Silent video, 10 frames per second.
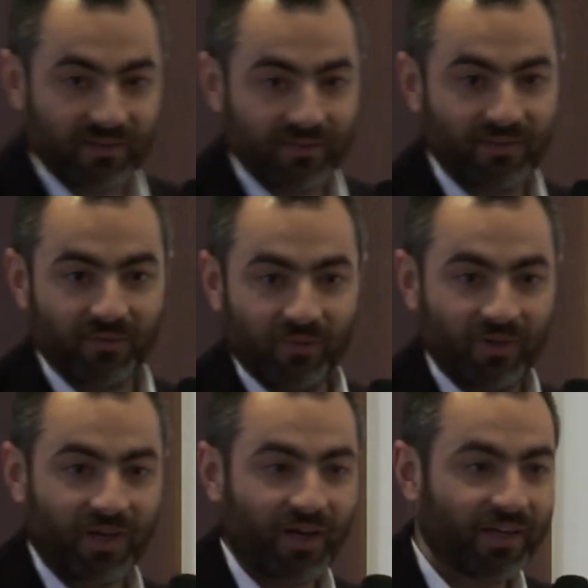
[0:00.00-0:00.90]

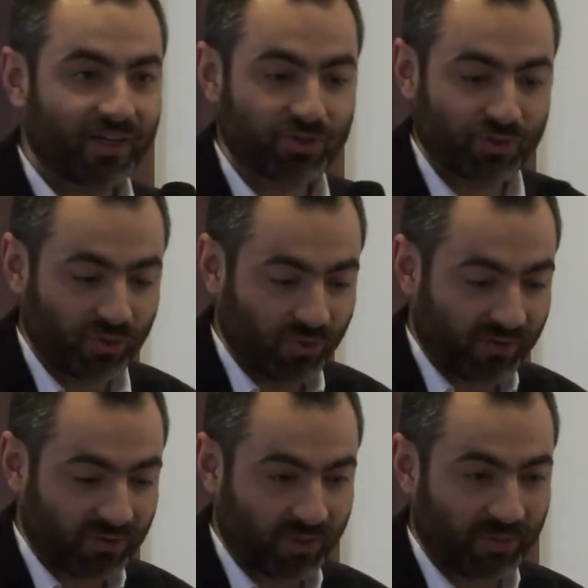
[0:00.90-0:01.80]
I can show you
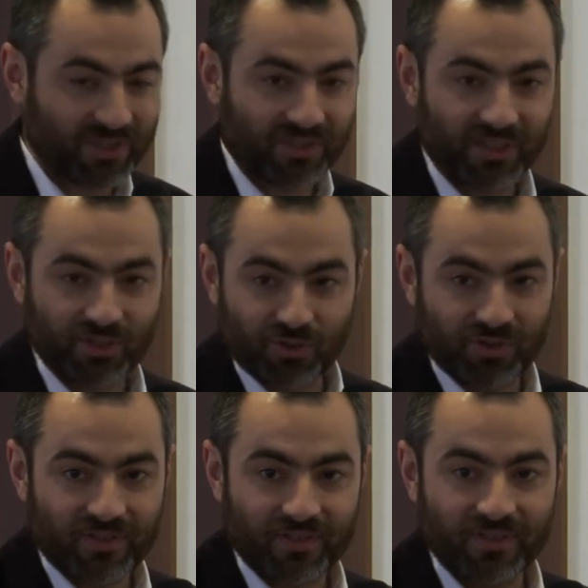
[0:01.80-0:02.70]
after the
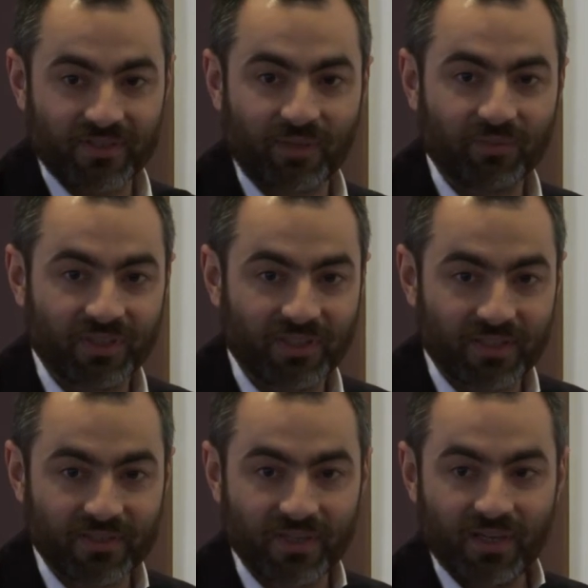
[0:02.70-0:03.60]
presentations some
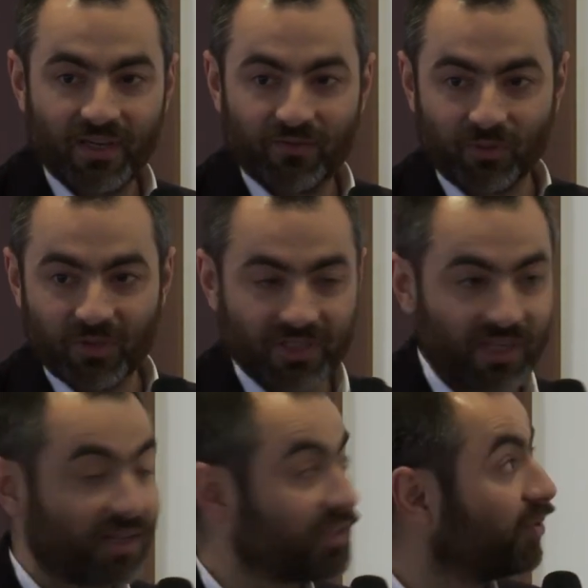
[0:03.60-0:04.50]
details from the
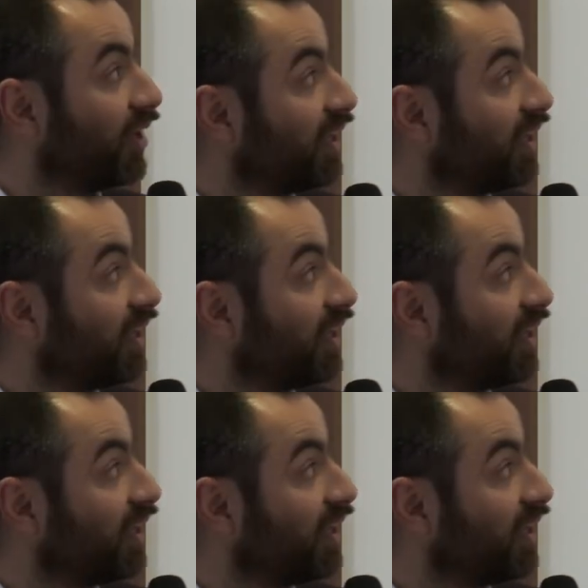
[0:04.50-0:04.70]
cellars to the